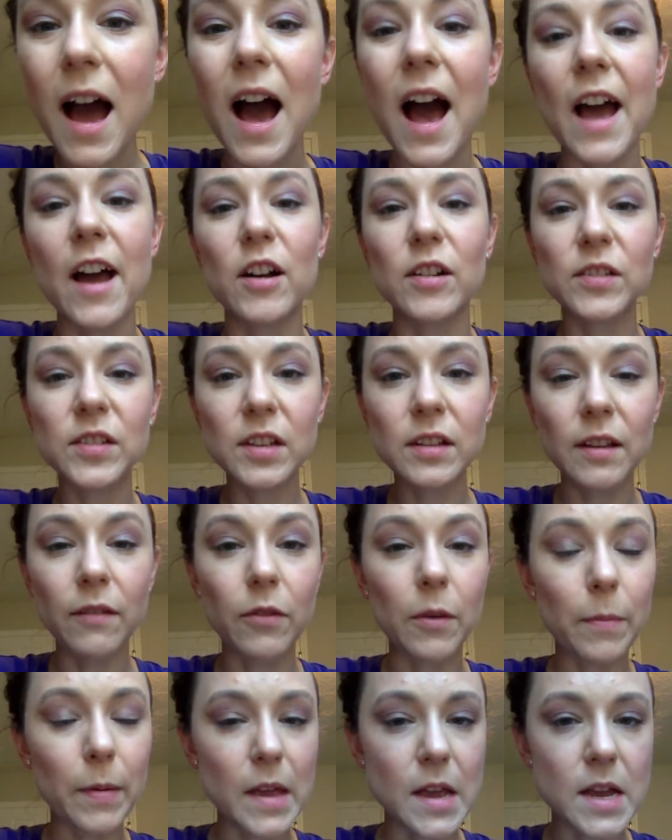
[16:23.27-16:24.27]
I also love
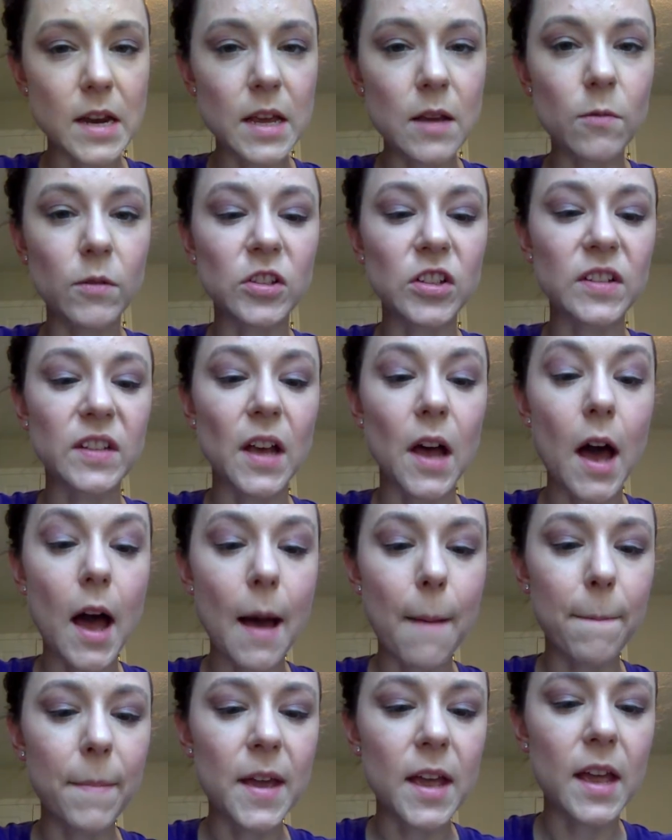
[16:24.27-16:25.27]
the Peony, which is a
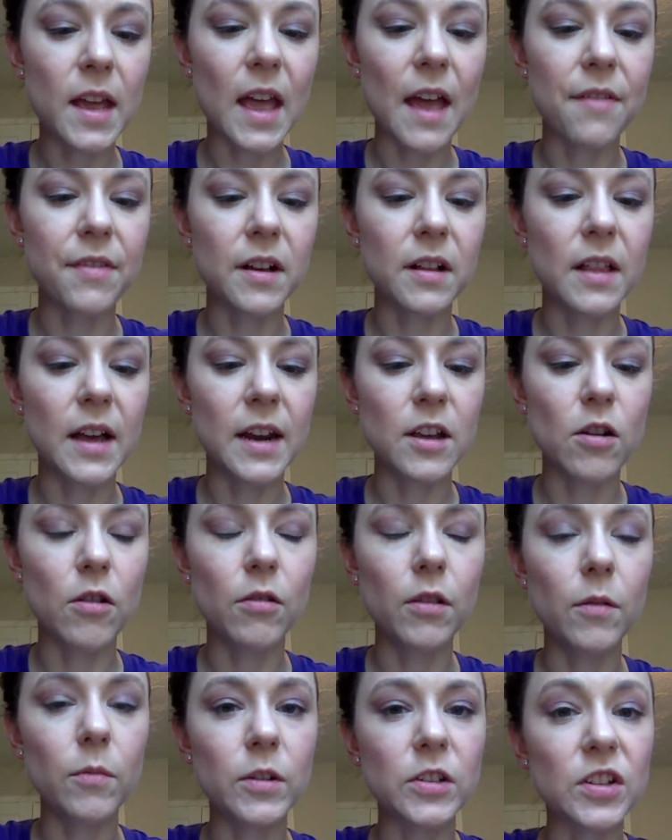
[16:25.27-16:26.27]
hot pink, and the
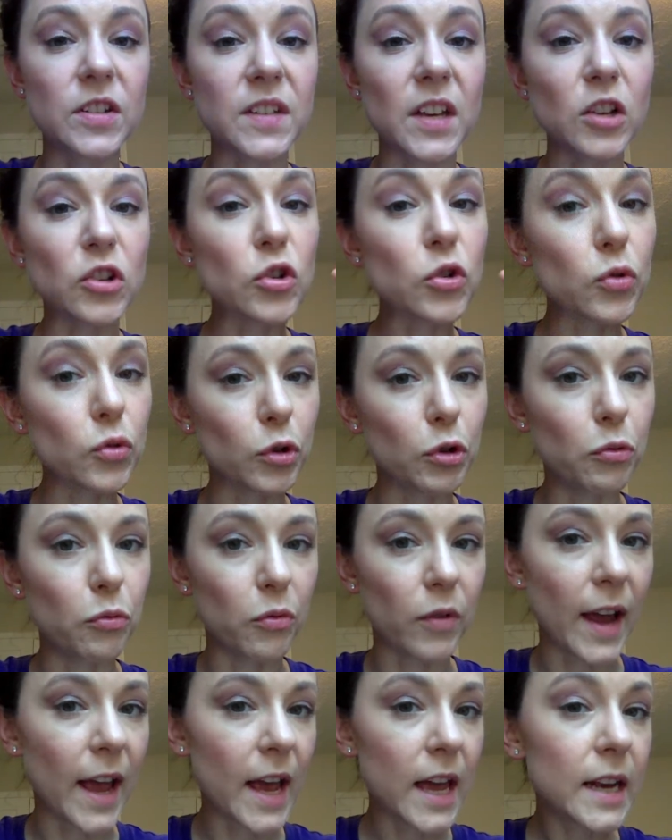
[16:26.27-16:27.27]
Gladiola, which is a true
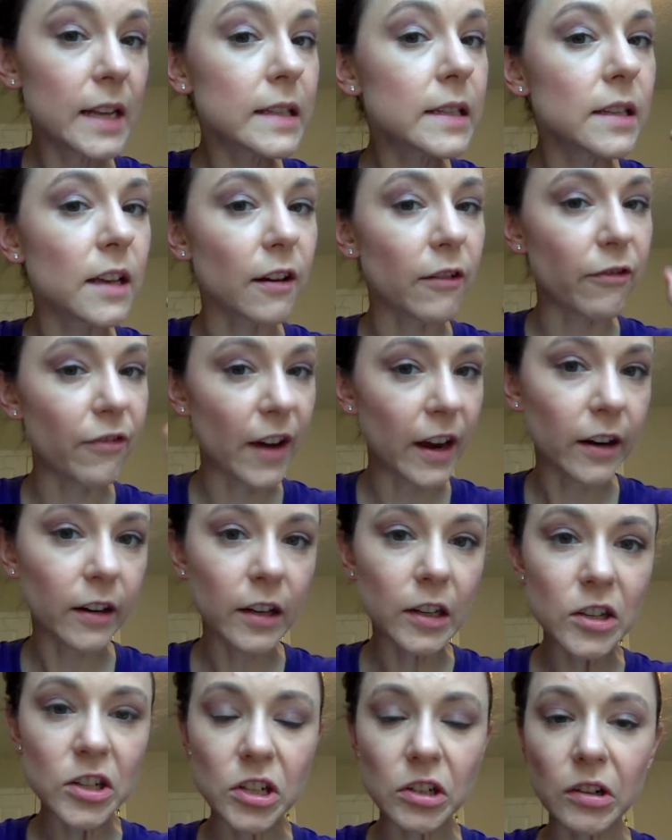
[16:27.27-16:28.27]
red. It's not a fire
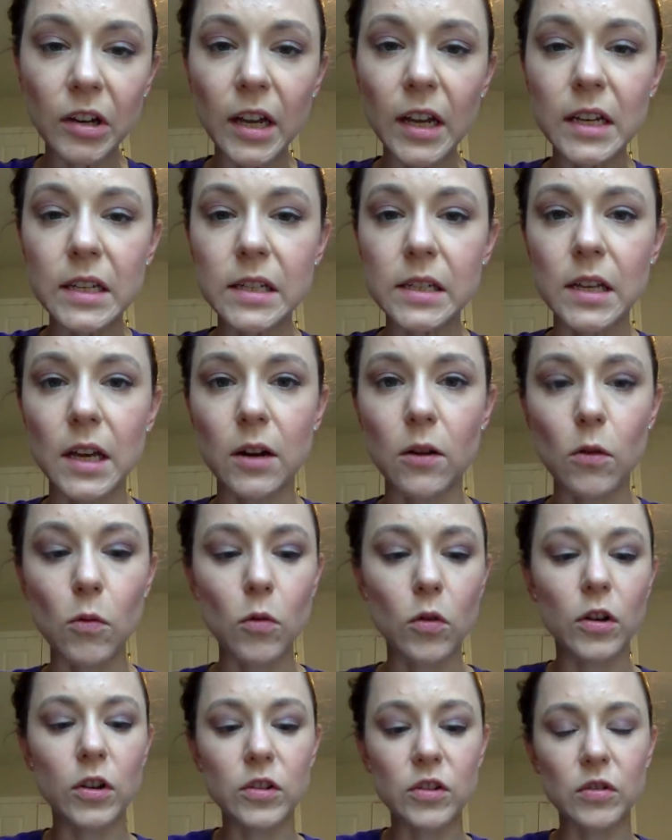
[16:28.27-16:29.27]
engine red. It's not an
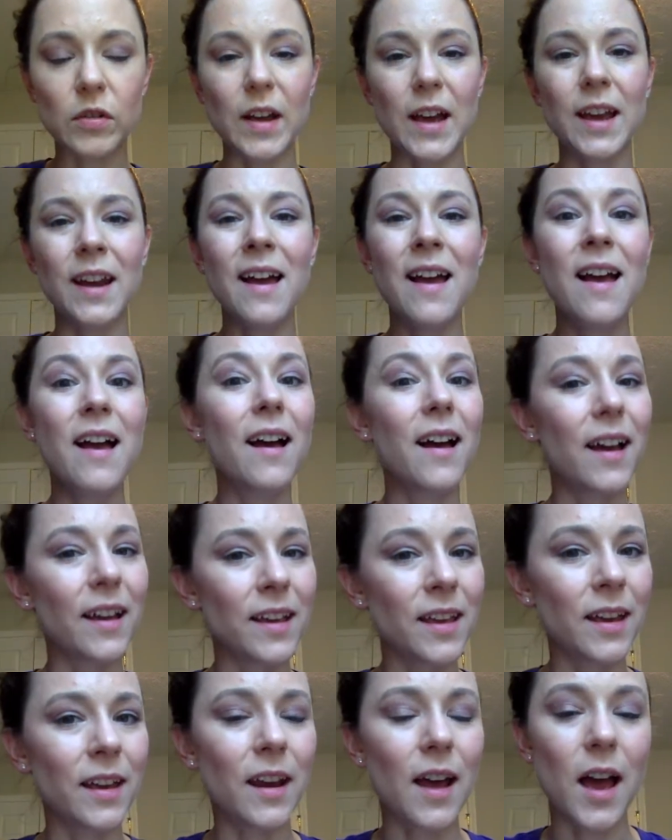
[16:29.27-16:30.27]
orange red.
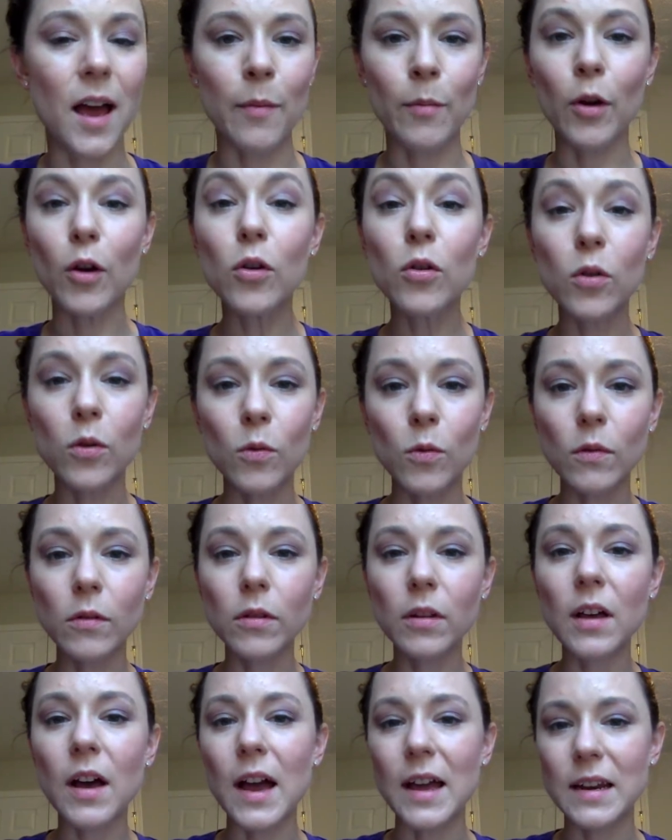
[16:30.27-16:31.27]
Again, I'm a
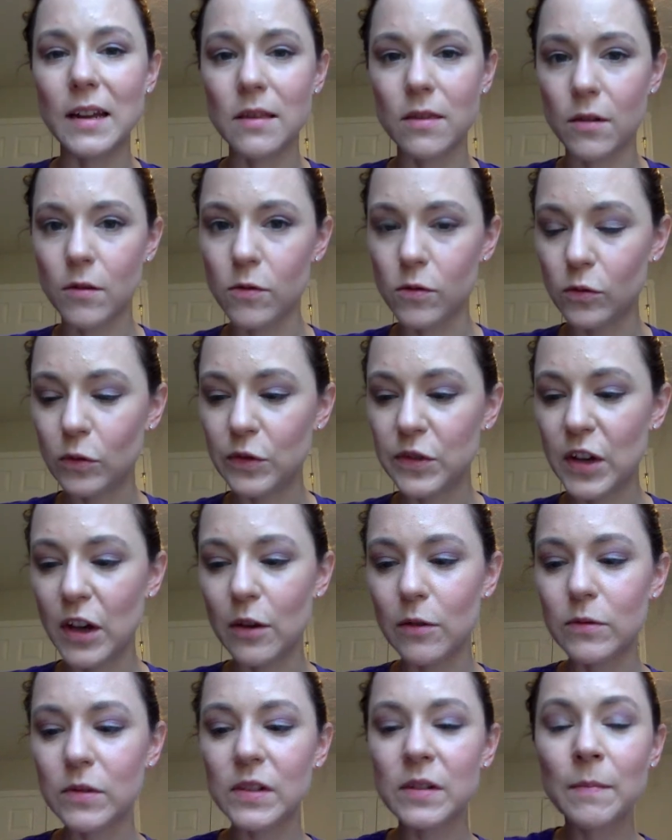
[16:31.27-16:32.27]
cool. I need the cool
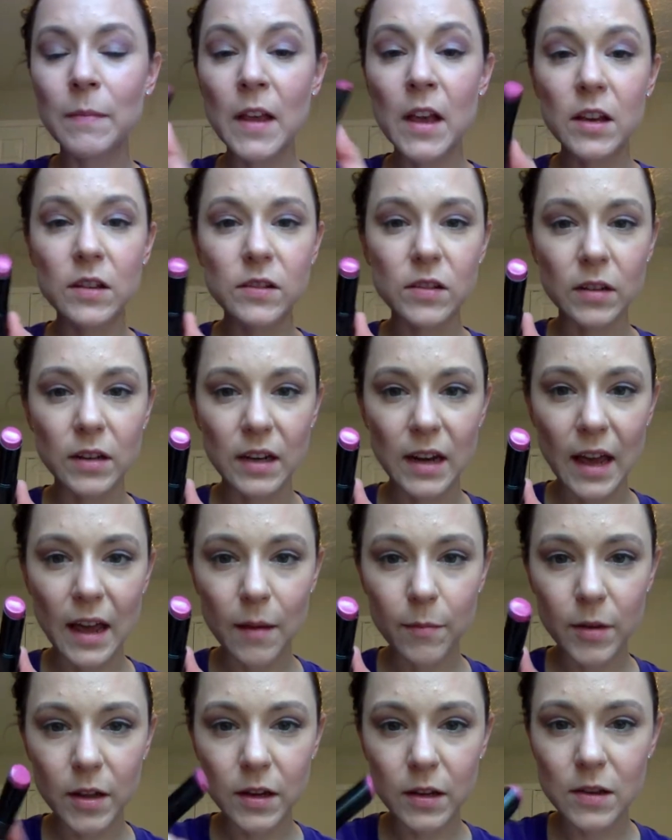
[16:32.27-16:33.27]
tones. So today
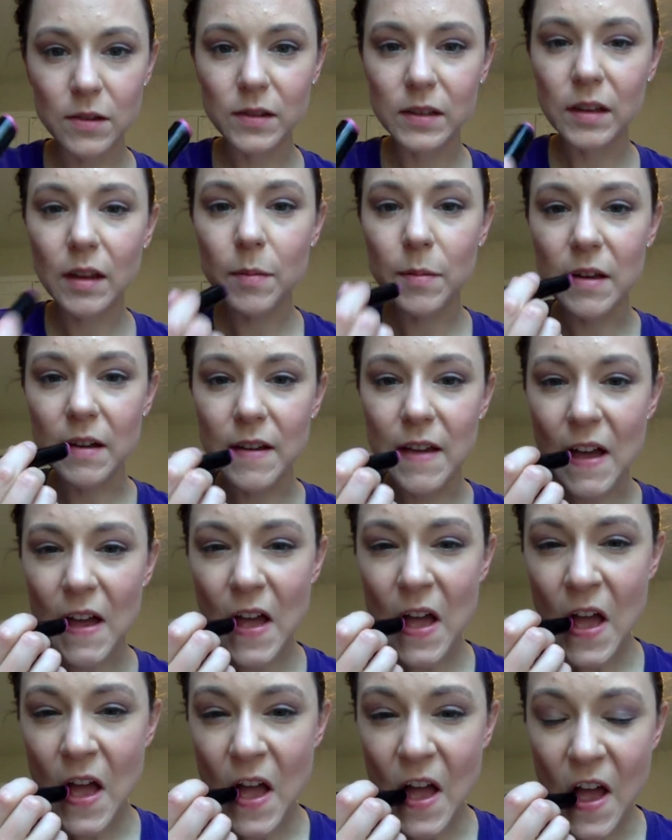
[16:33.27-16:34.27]
I'm going to use the
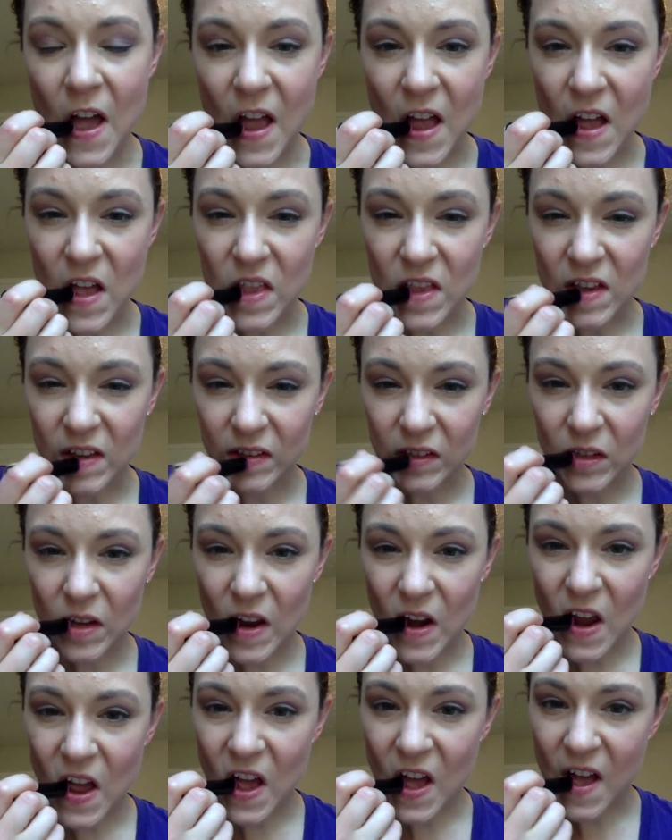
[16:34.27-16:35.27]
Camellia. And this
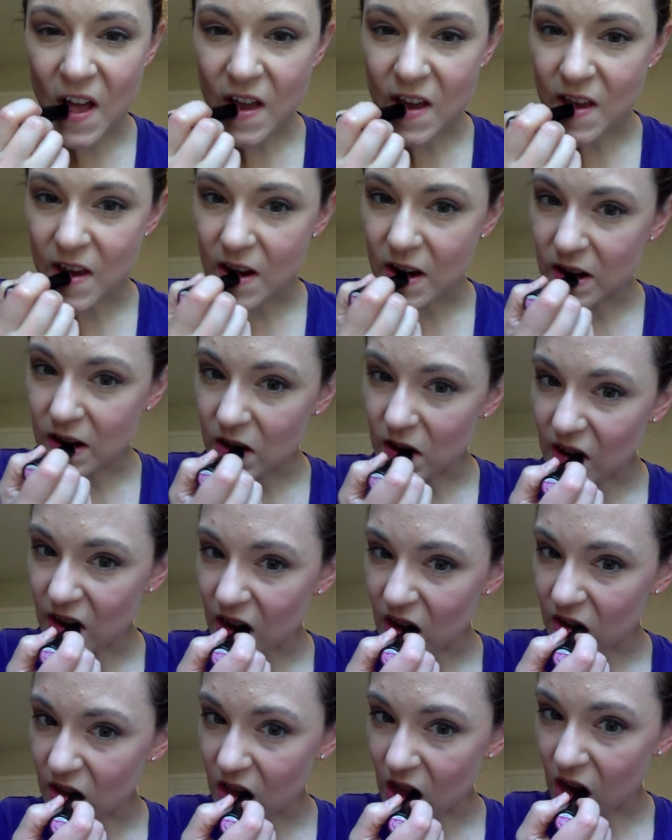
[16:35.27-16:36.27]
one, you don't even
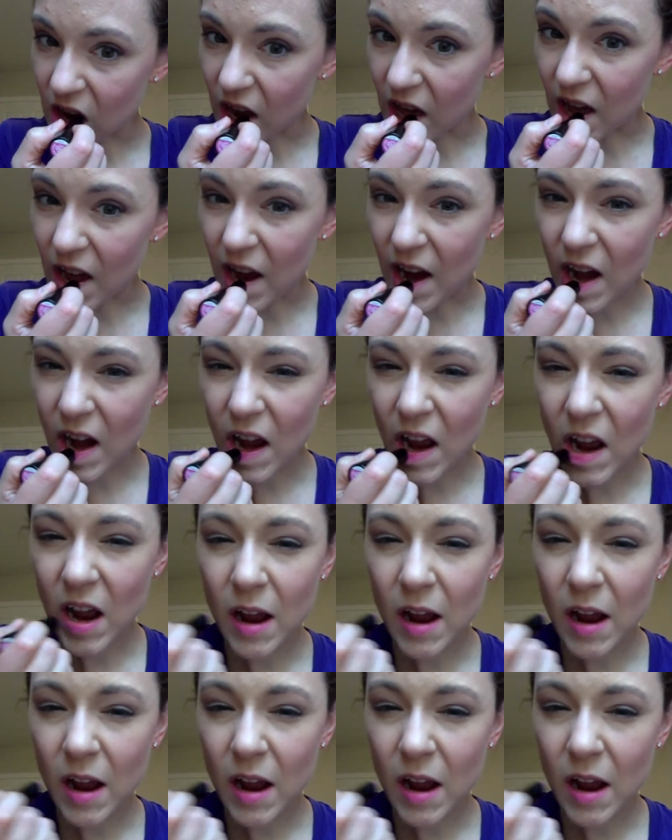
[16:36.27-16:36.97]
have to line.